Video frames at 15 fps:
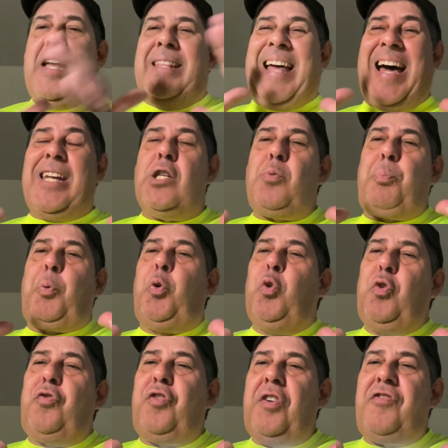That is
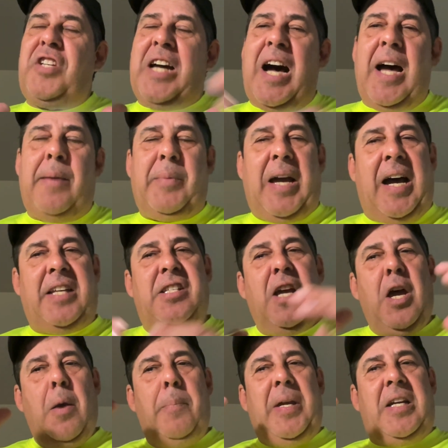proof of time, guys,
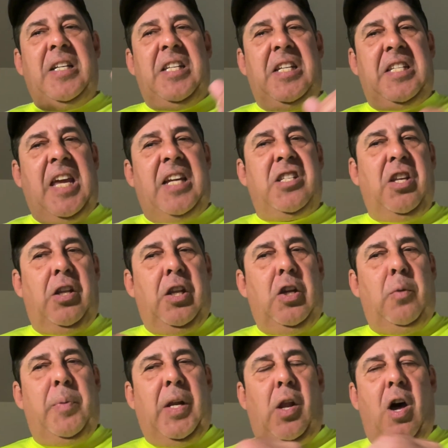because it takes a
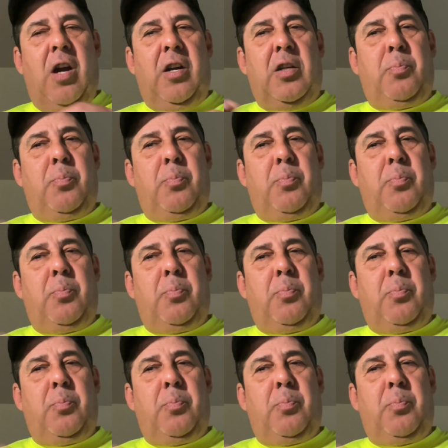little bit longer.